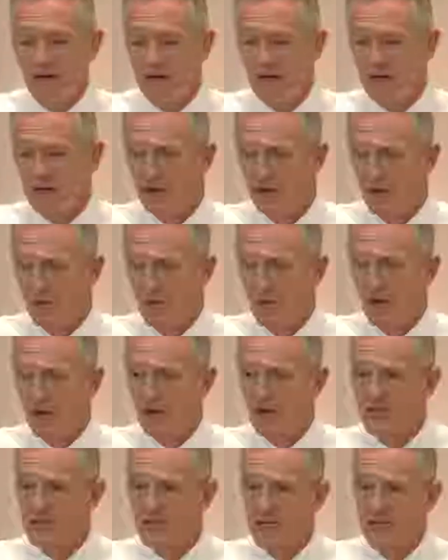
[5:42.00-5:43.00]
And your
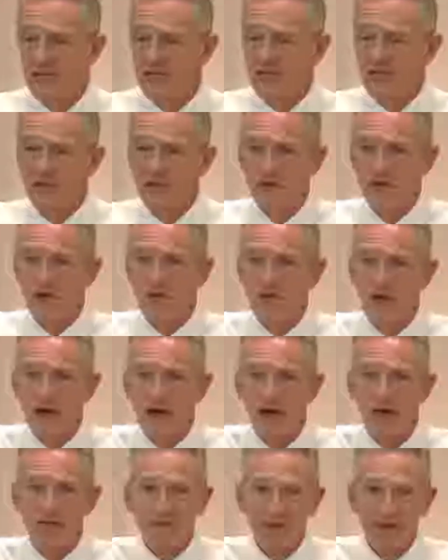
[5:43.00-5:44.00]
Word says that you're the
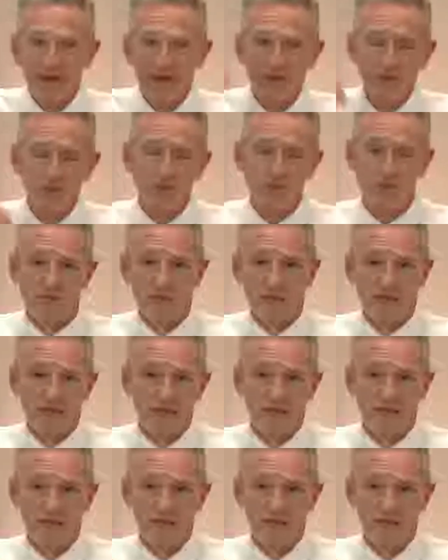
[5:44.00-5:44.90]
God that heals me.